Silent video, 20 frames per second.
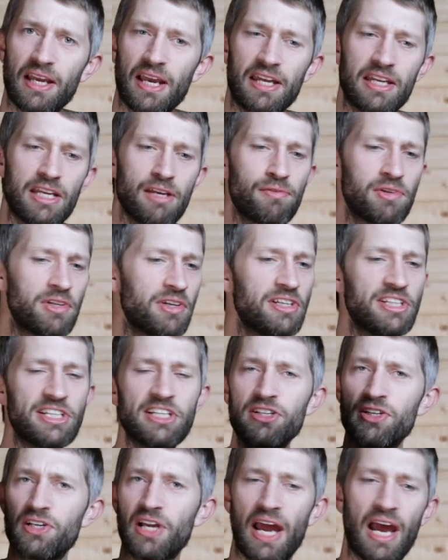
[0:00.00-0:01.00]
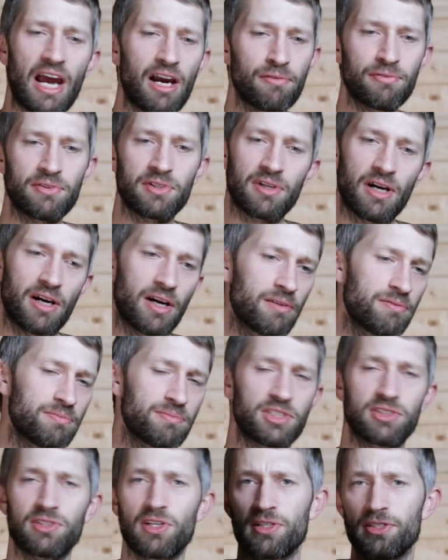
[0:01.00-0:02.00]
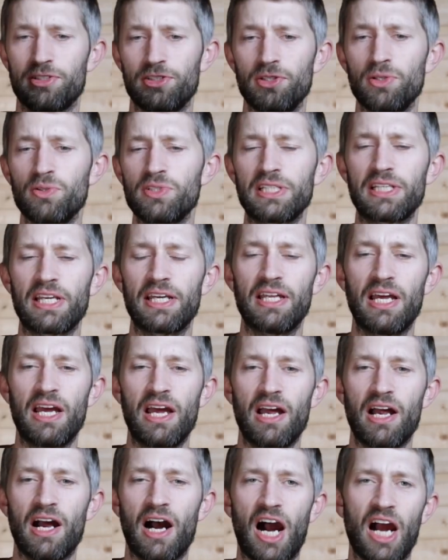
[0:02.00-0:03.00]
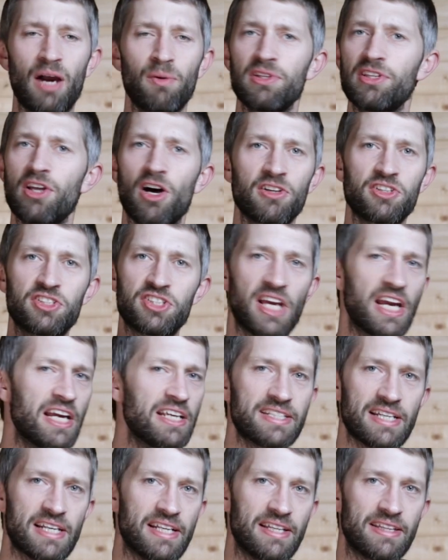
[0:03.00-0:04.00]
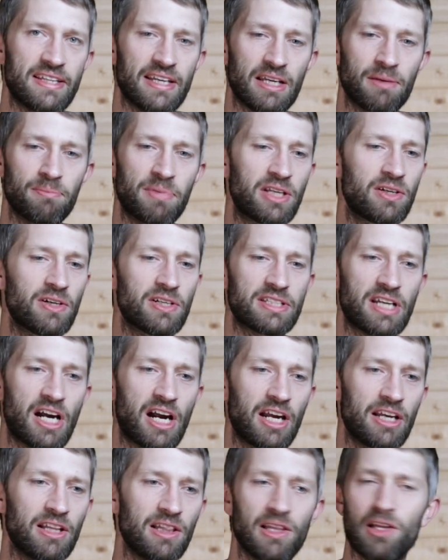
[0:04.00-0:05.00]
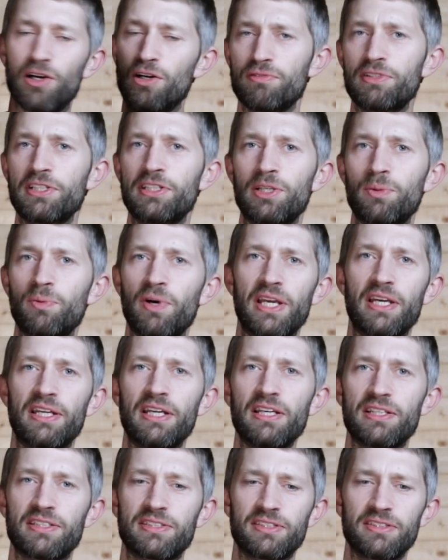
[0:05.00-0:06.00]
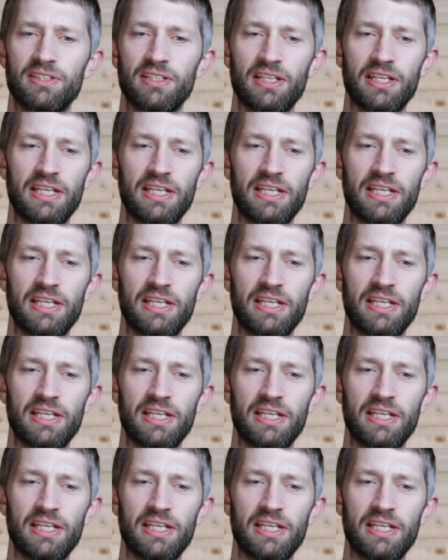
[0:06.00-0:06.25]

And even a year after I've started using it, I will not change anything because I love it the way it is.